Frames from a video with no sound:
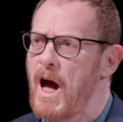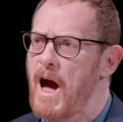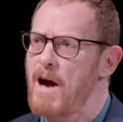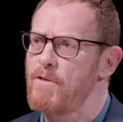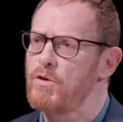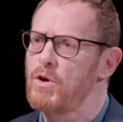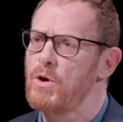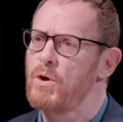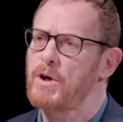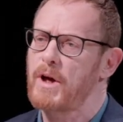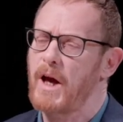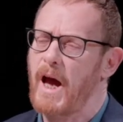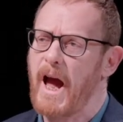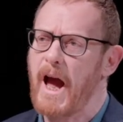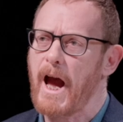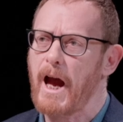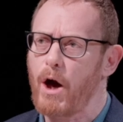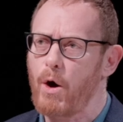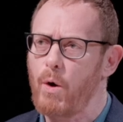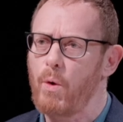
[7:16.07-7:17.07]
have a look at
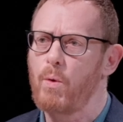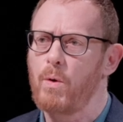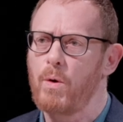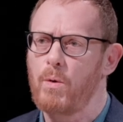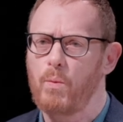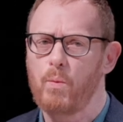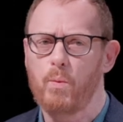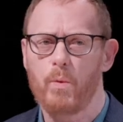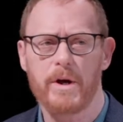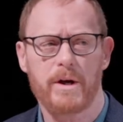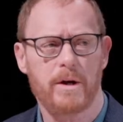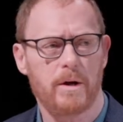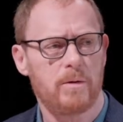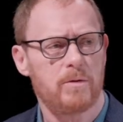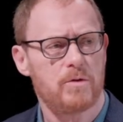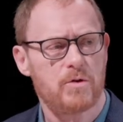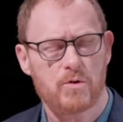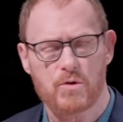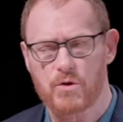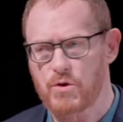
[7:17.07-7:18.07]
how we
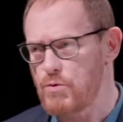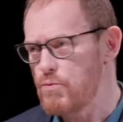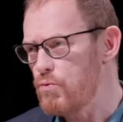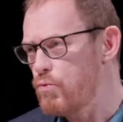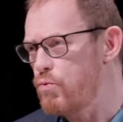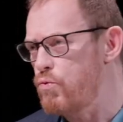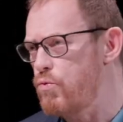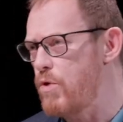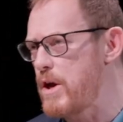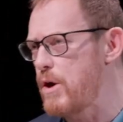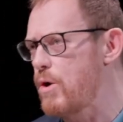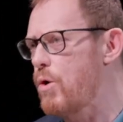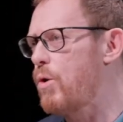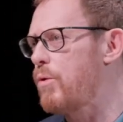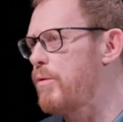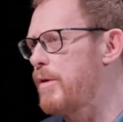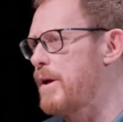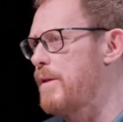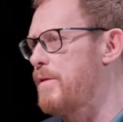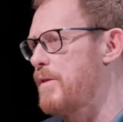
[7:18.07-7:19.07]
can
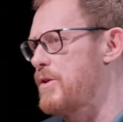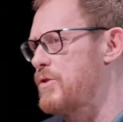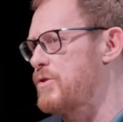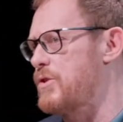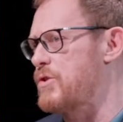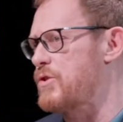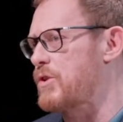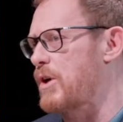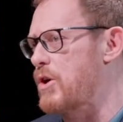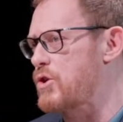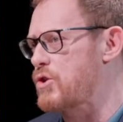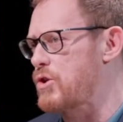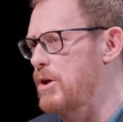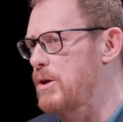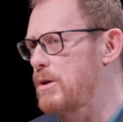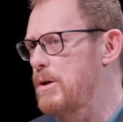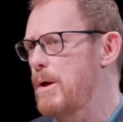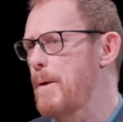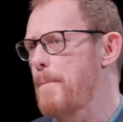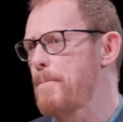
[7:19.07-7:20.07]
reorient this
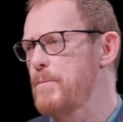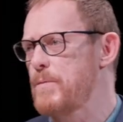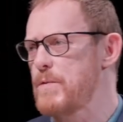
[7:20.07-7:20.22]
discussion.